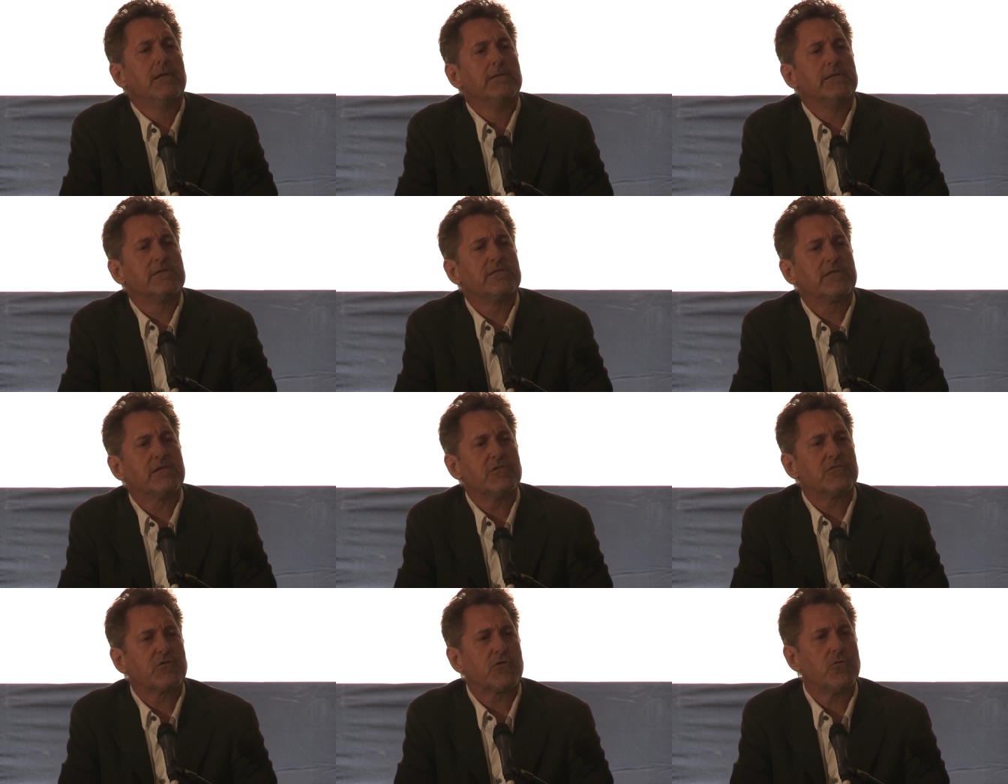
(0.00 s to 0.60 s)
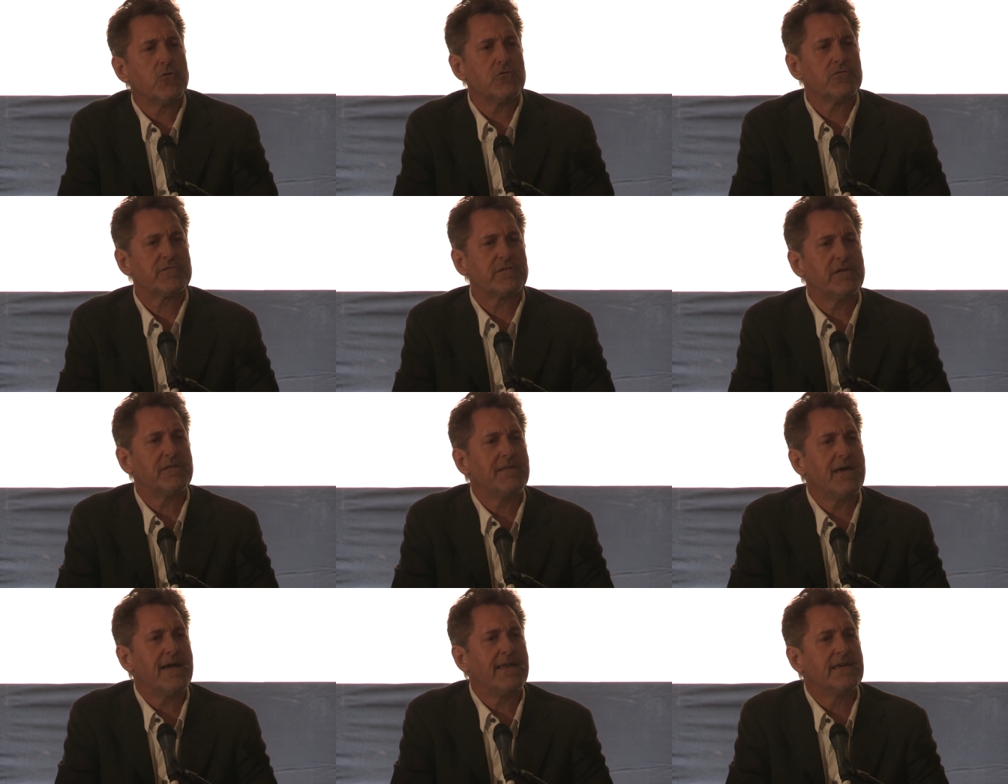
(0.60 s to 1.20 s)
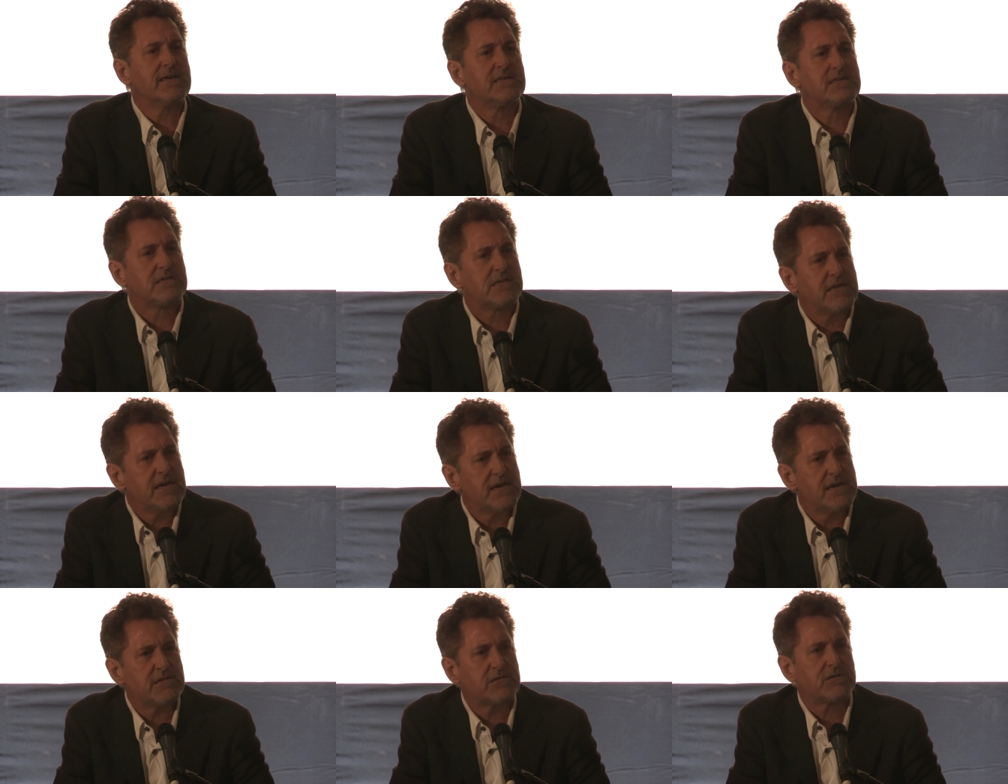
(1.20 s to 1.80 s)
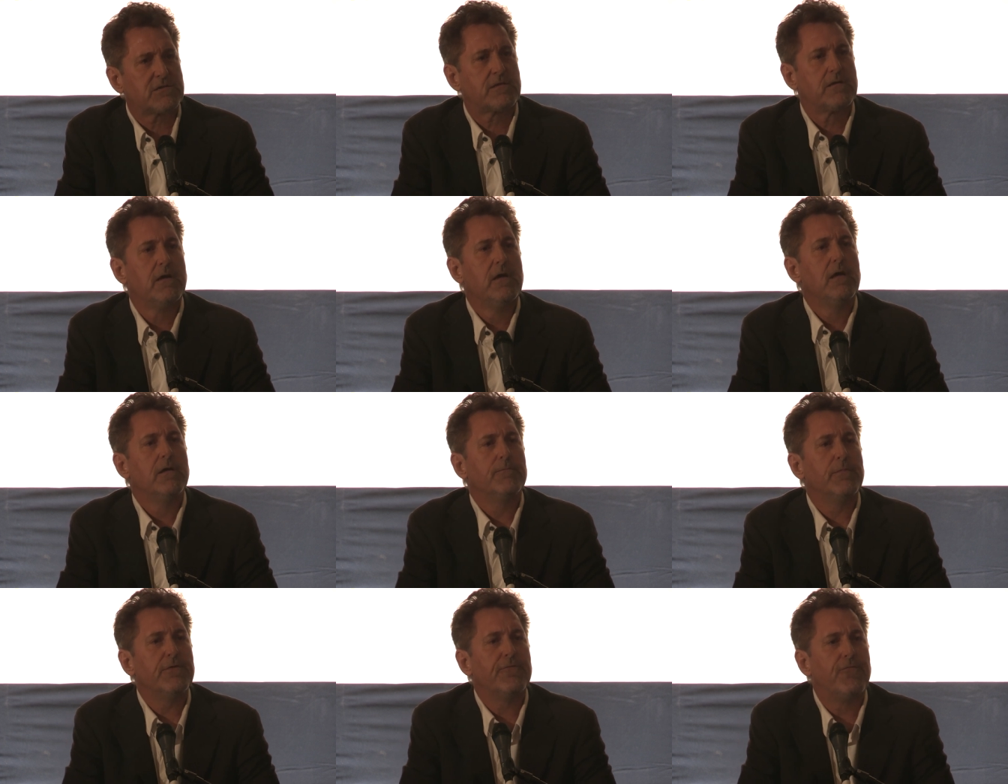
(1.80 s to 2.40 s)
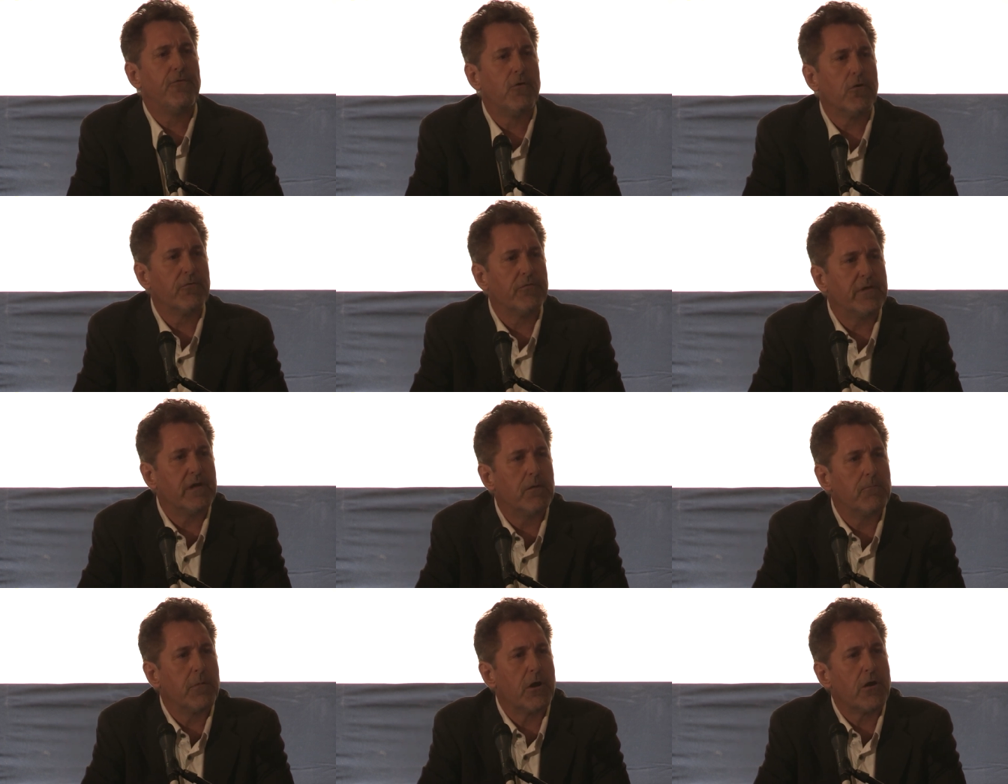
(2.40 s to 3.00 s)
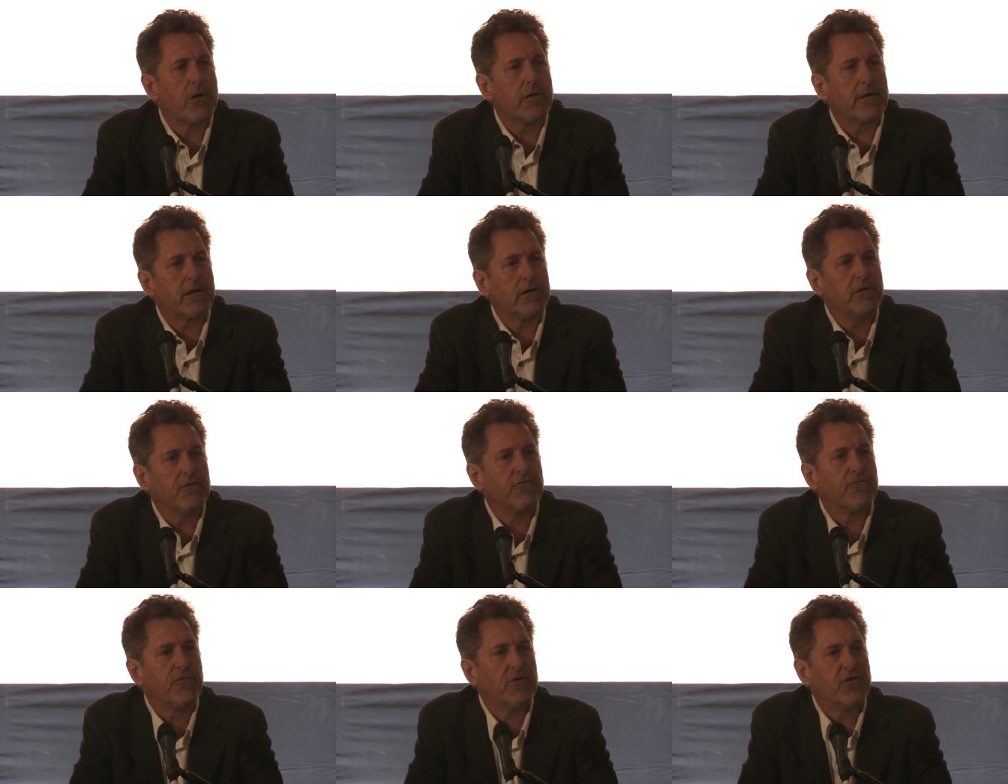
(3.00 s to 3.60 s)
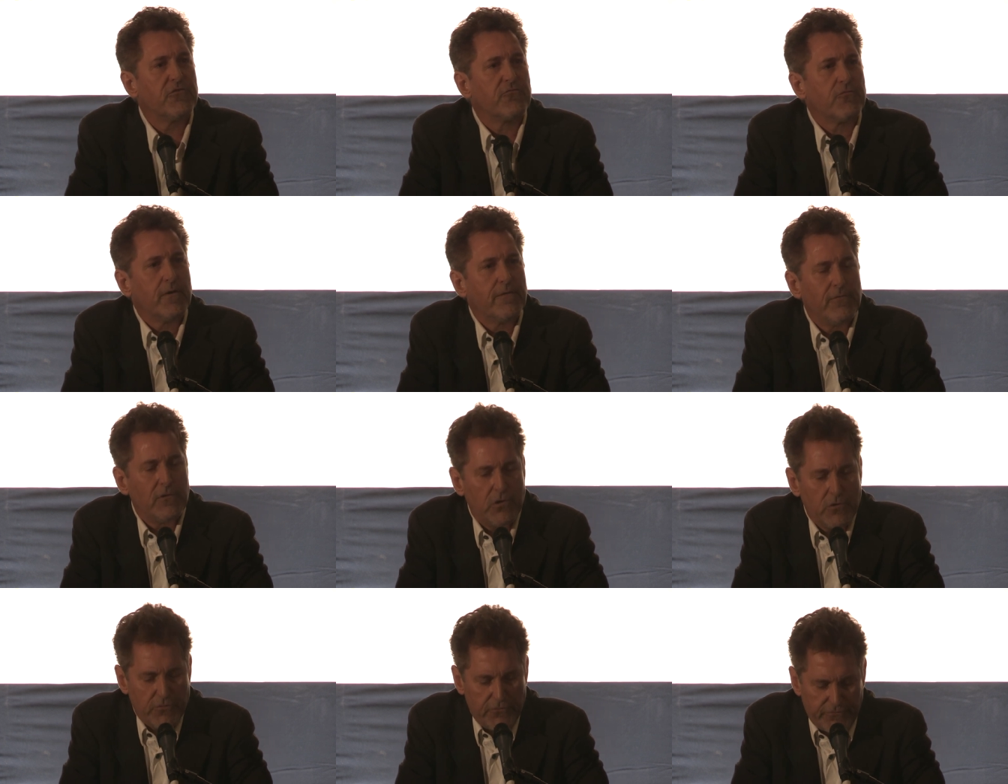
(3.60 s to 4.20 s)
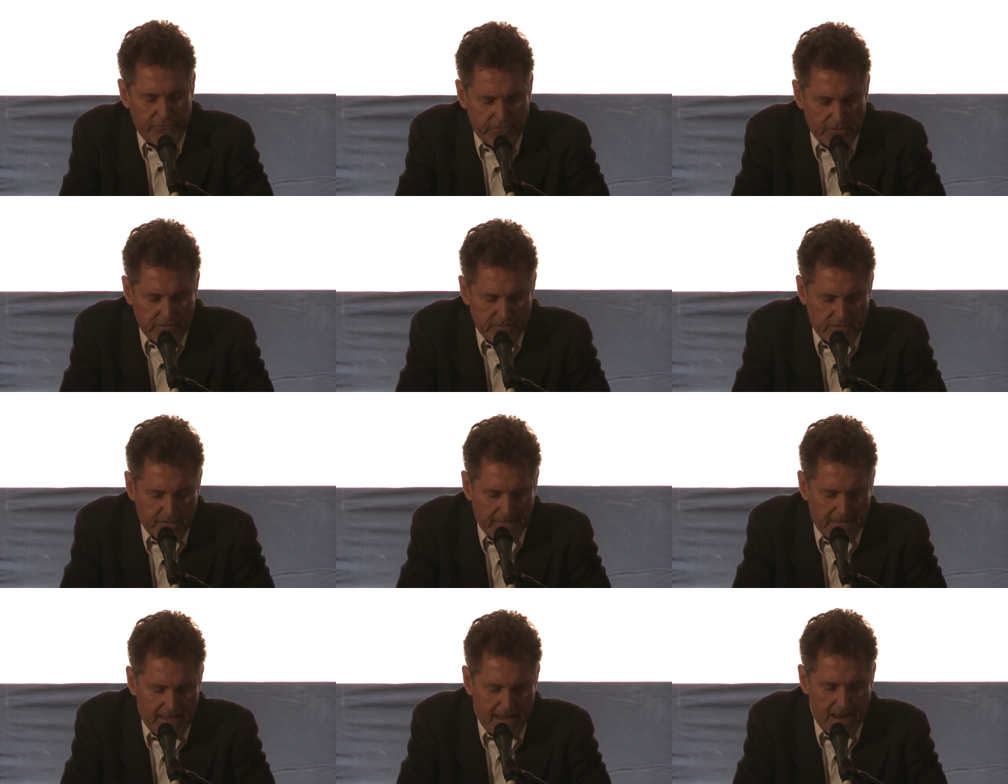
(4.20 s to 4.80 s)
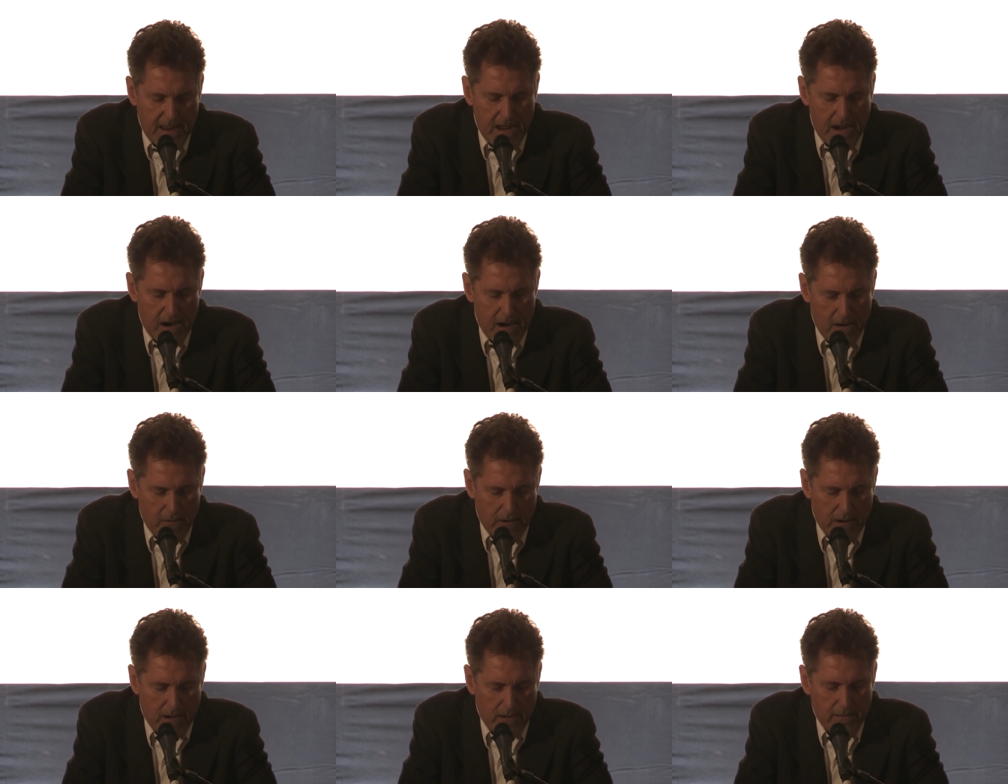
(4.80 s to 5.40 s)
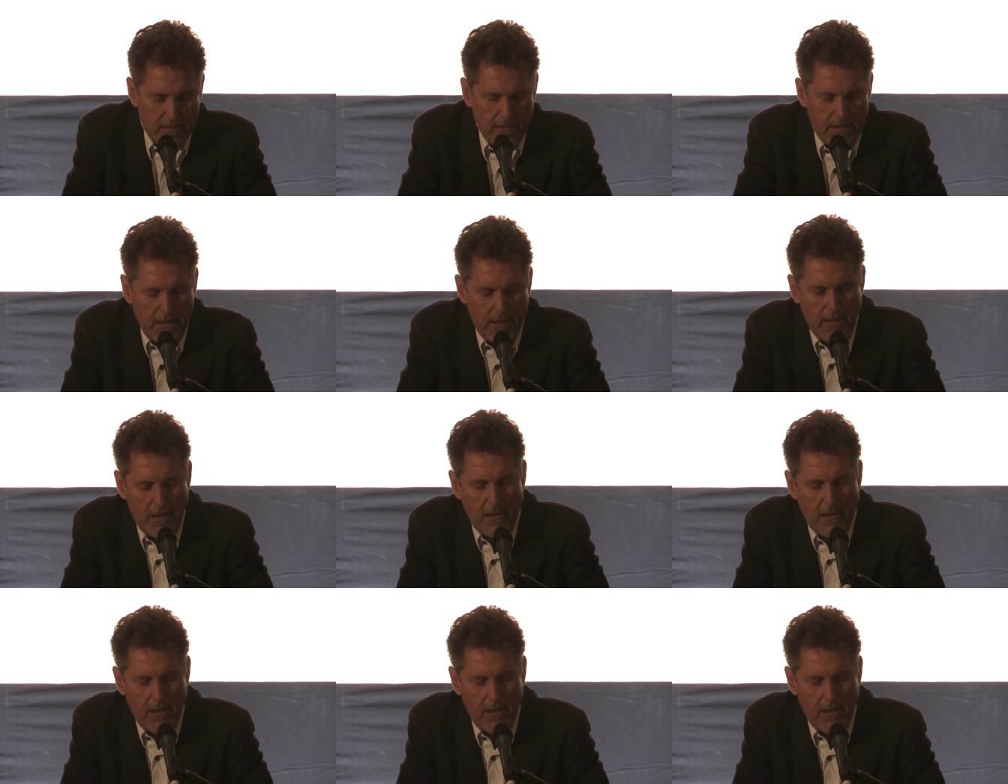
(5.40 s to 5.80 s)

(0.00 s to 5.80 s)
This discourse did not exist before the American and French revolutions in that era.